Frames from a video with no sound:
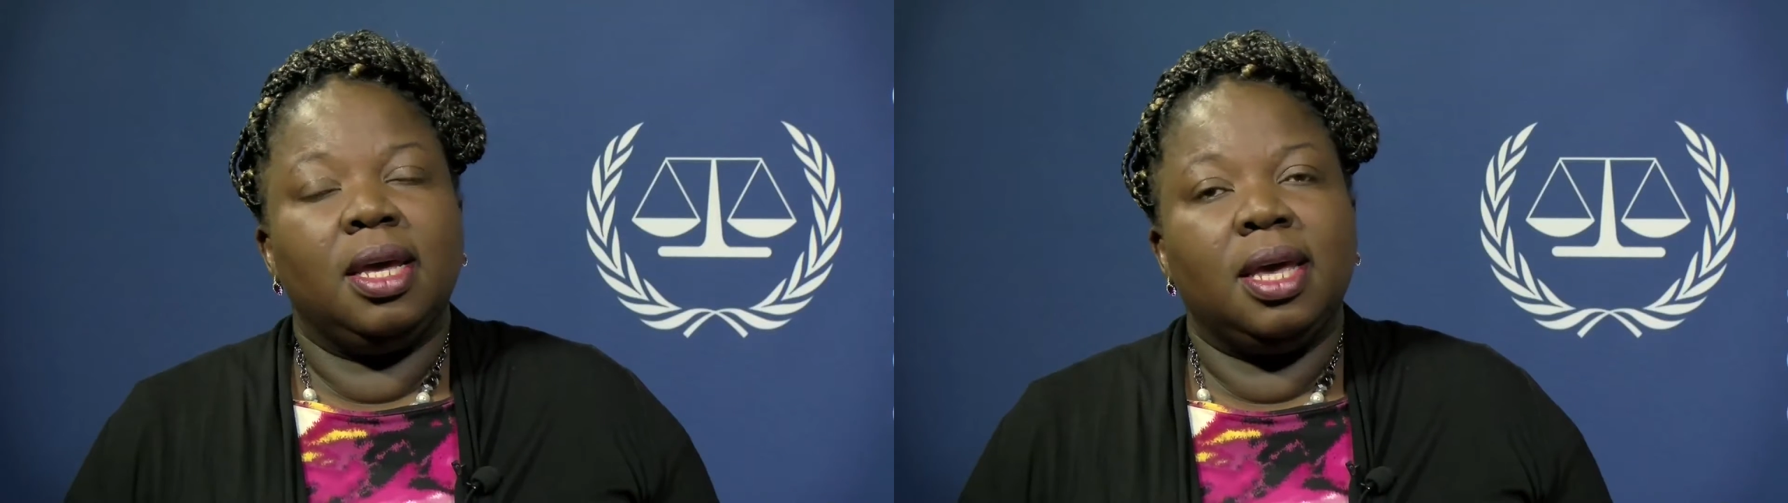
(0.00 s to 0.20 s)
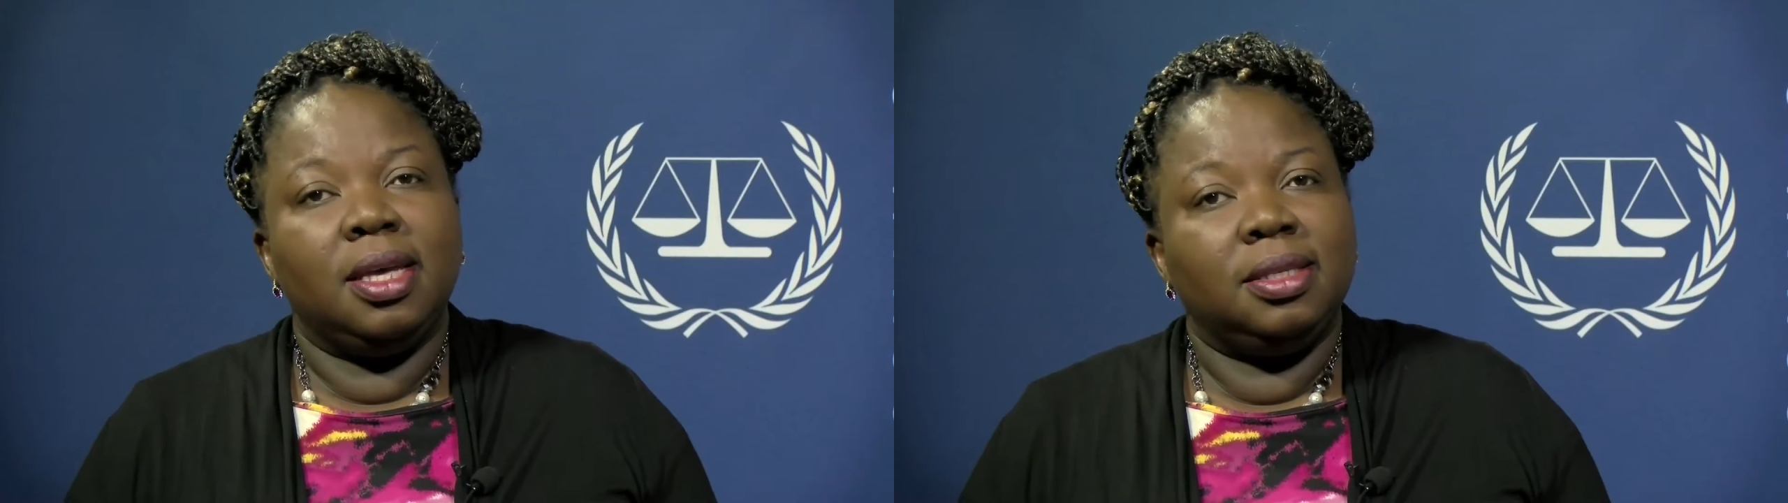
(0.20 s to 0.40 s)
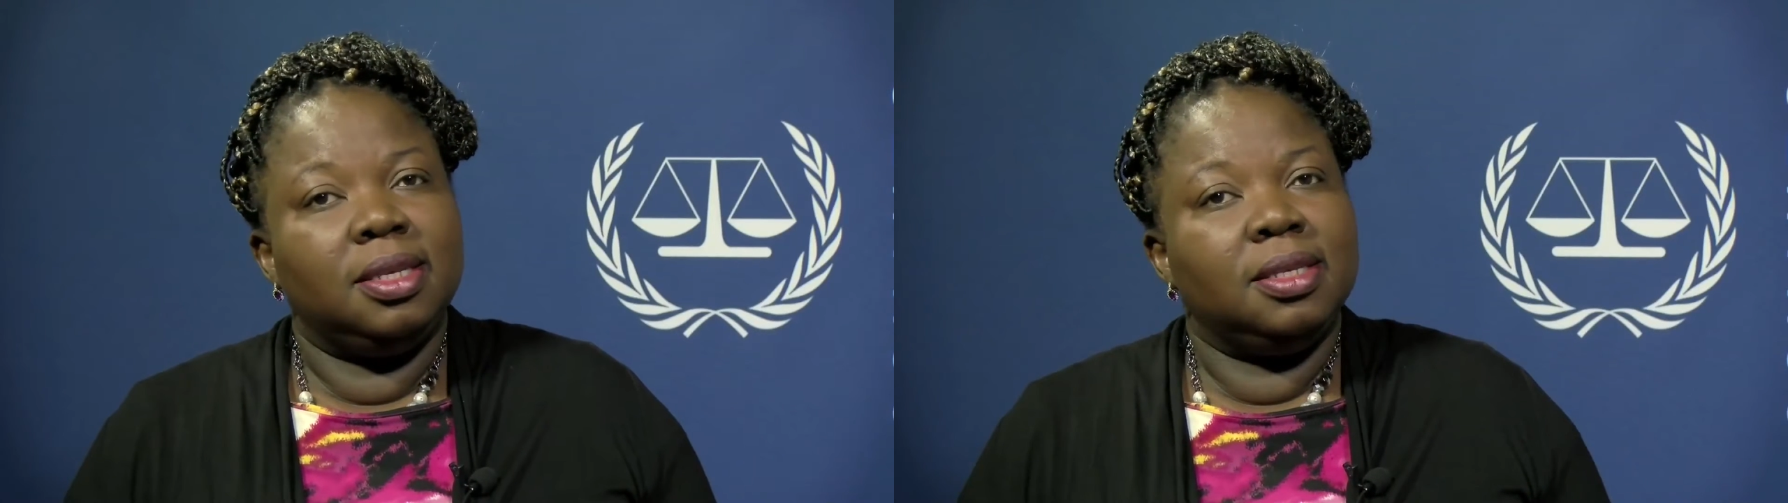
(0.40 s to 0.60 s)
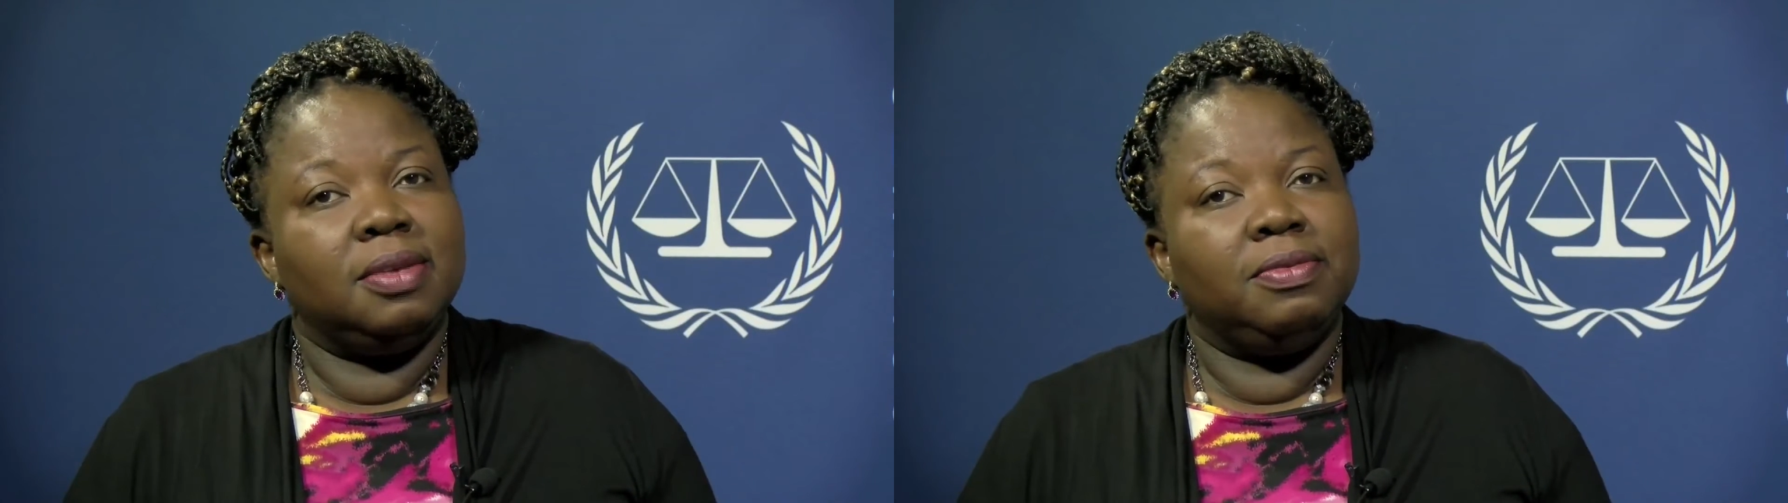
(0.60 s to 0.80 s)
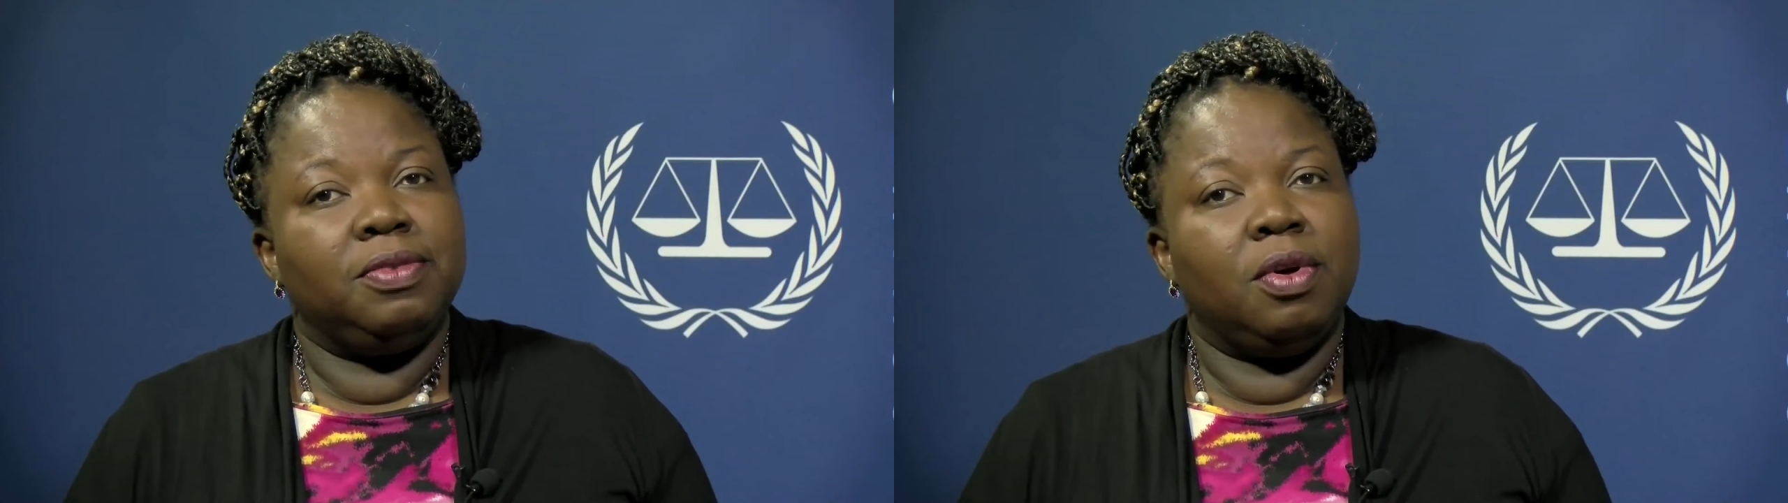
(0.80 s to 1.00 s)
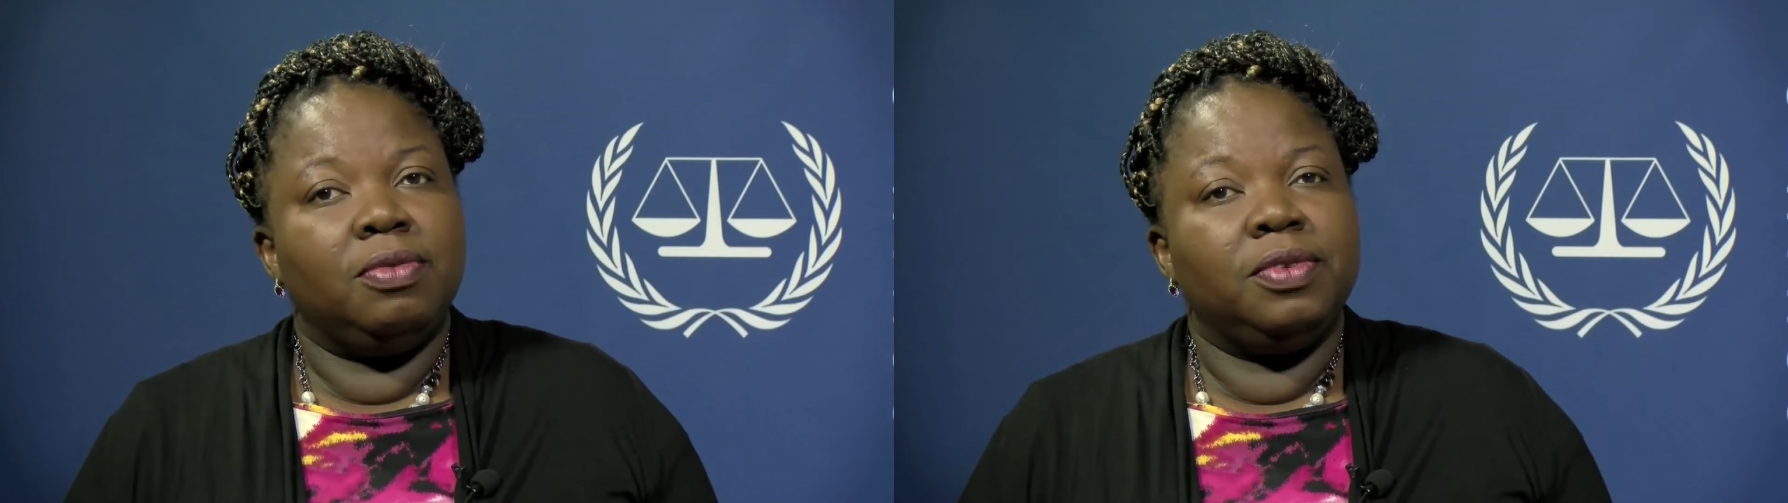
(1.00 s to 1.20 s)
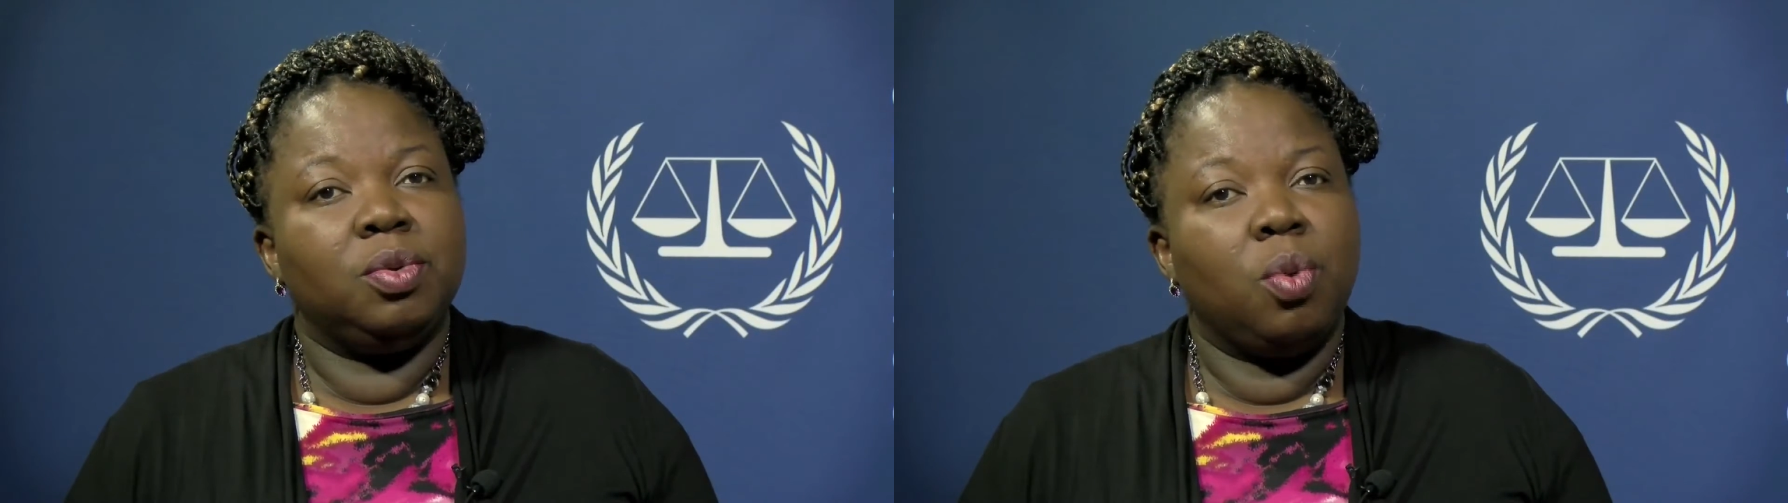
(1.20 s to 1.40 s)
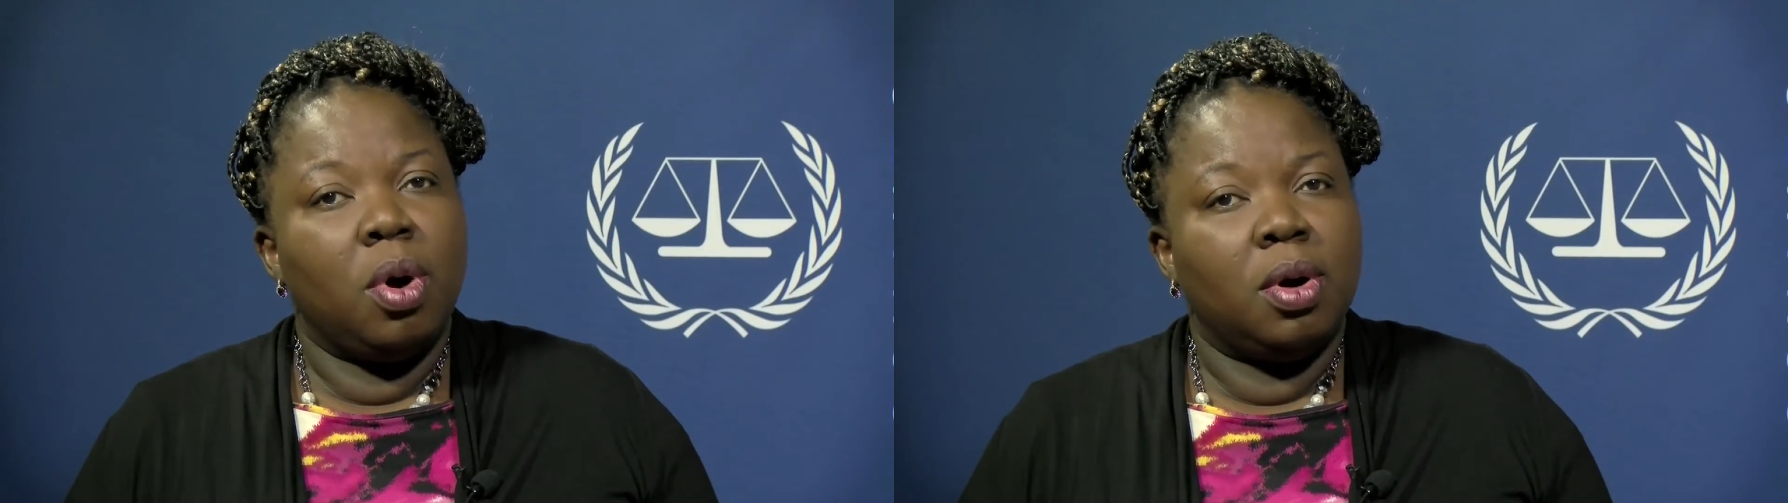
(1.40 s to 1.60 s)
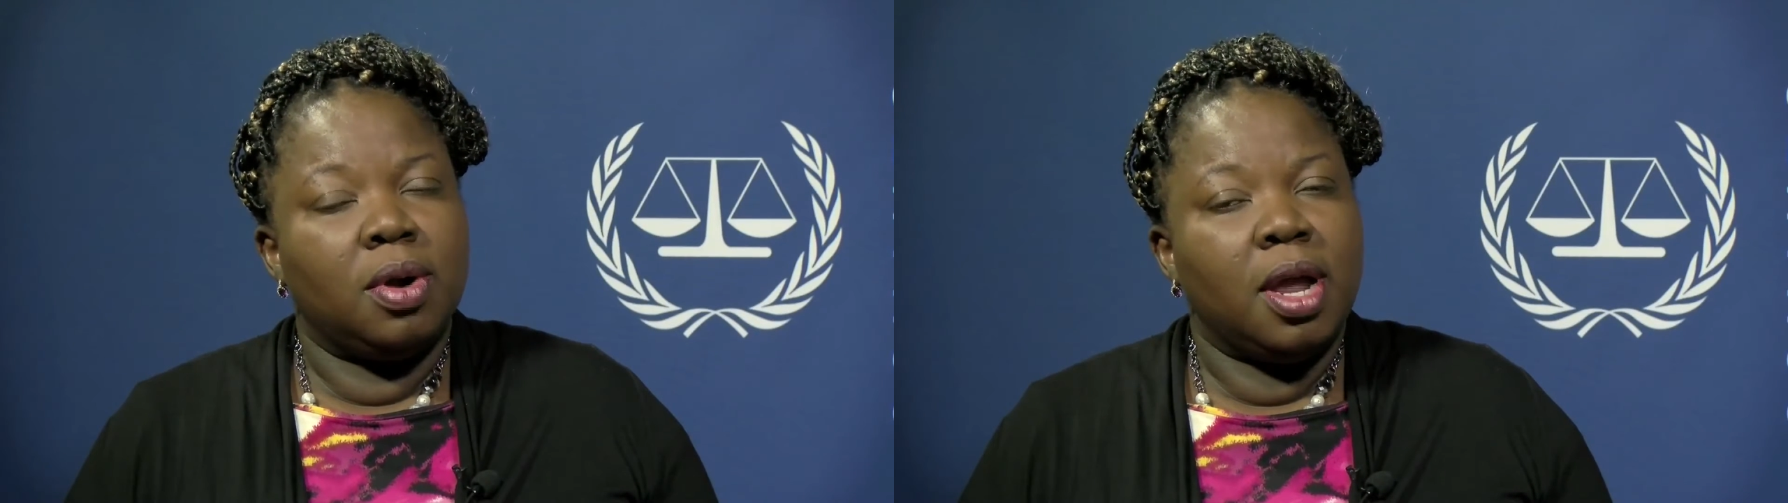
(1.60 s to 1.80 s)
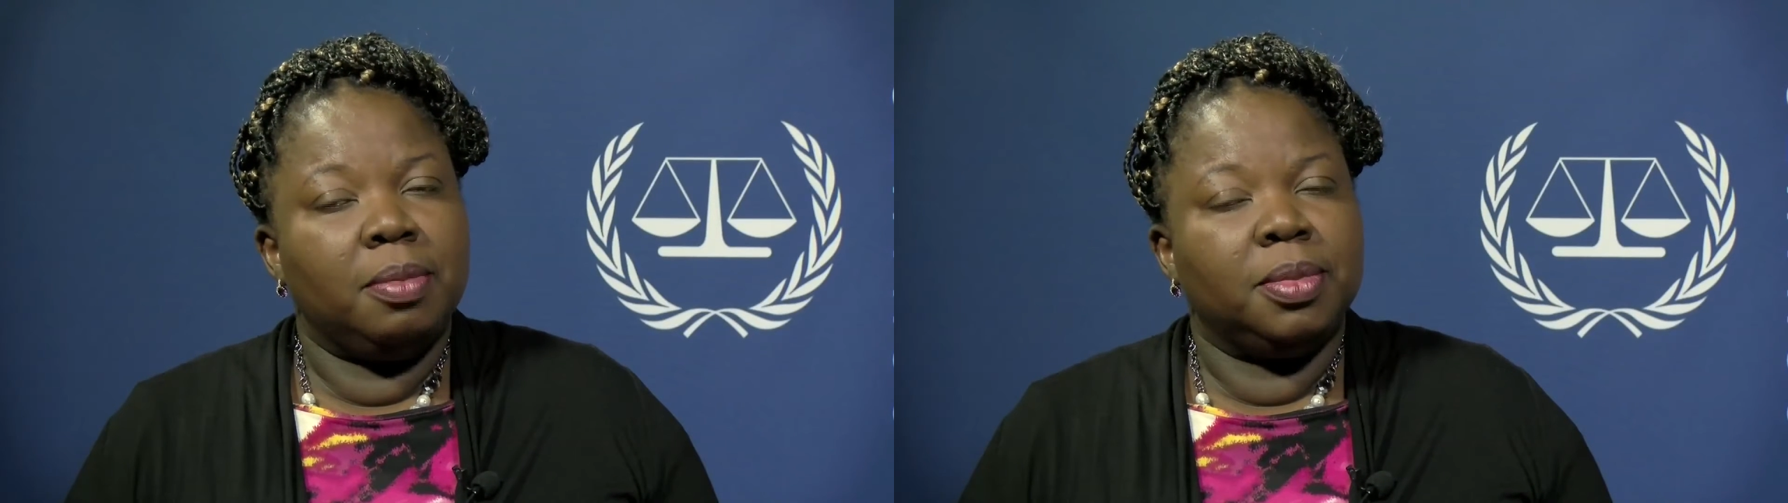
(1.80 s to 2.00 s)
Cases involving war
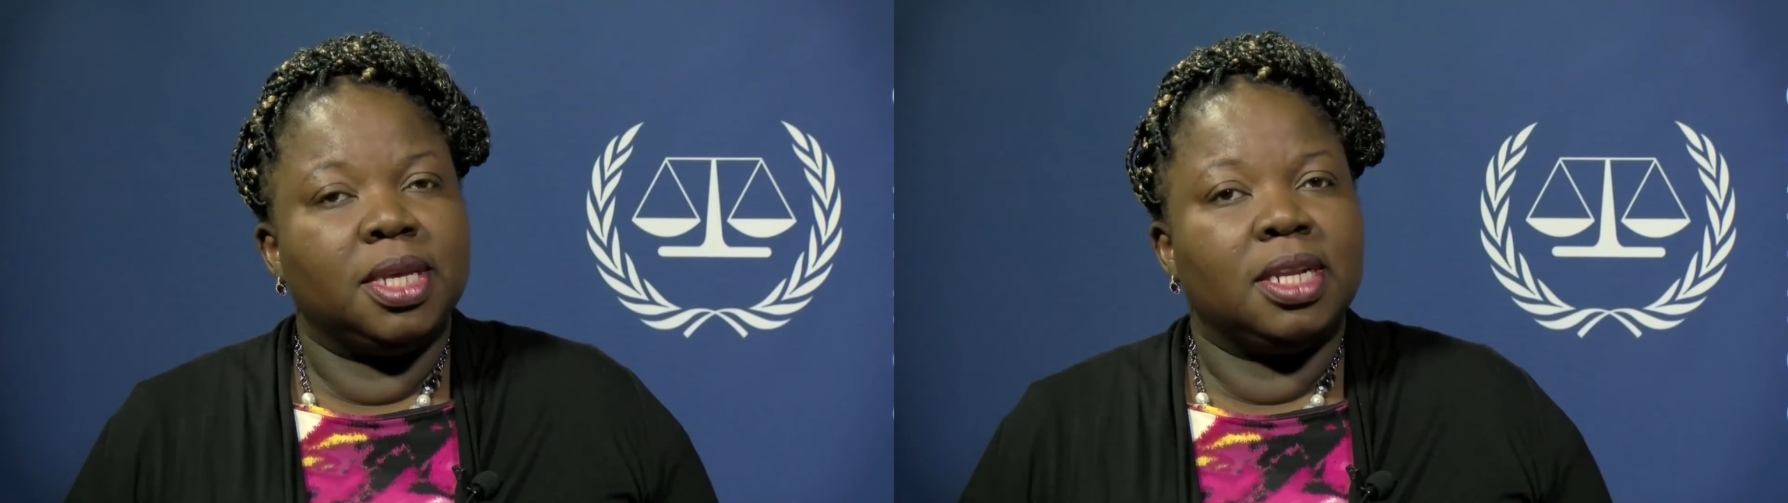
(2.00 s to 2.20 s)
crimes